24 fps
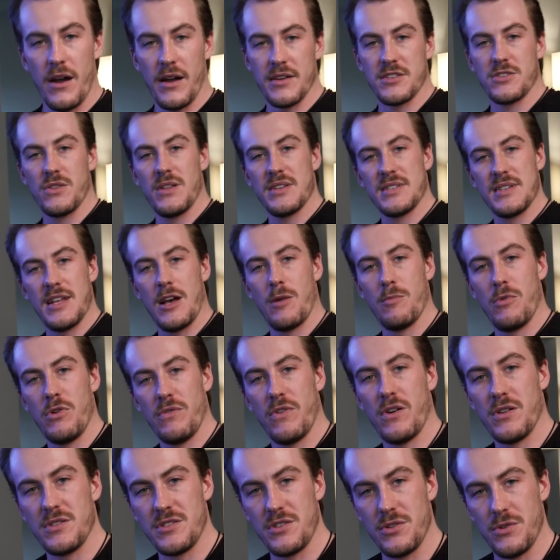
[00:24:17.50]
All right, so let's now move
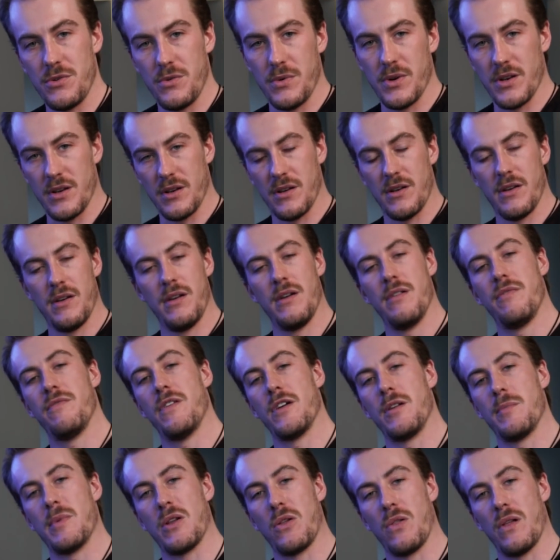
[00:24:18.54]
on to
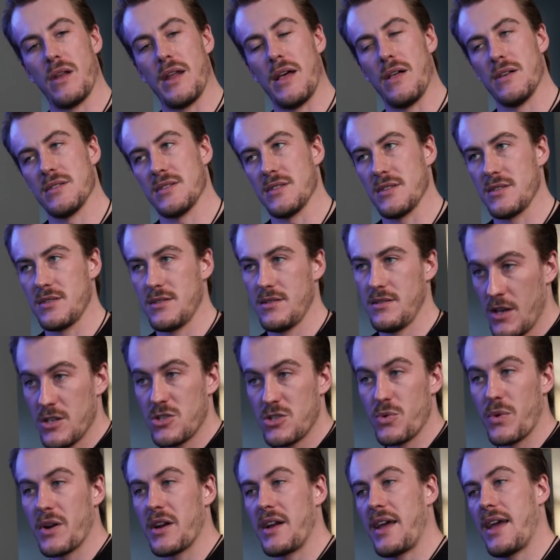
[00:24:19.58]
fundamental analysis.
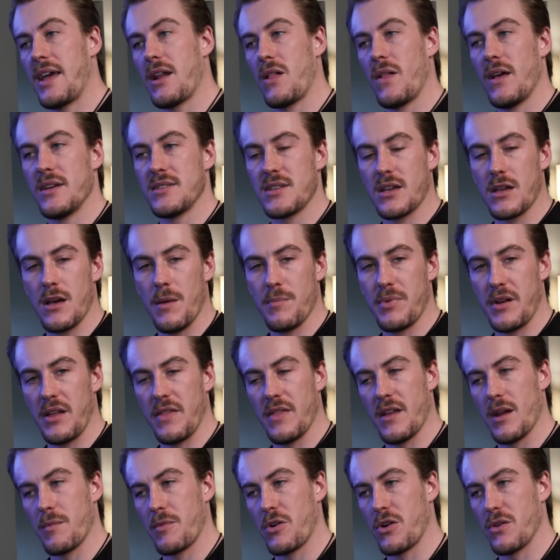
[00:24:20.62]
So we're going to analyze a company
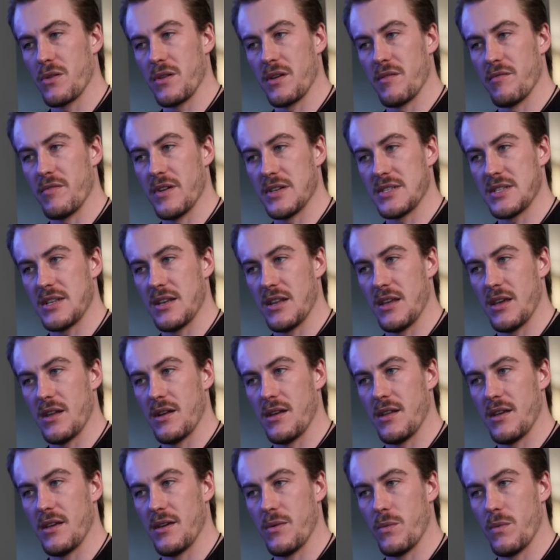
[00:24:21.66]
that I'm currently invested in.
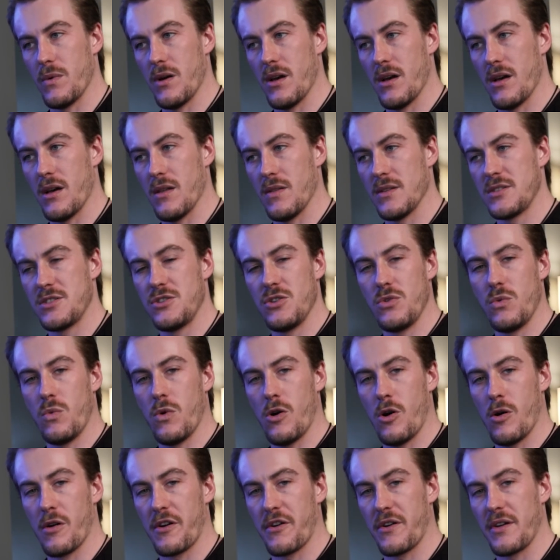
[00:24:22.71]
Let's do
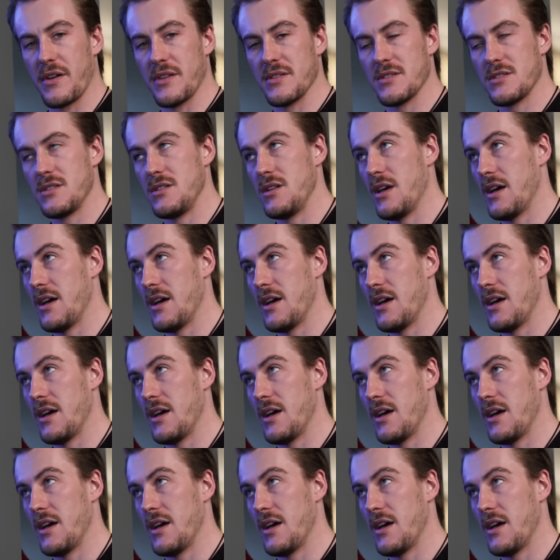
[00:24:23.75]
Walgreens,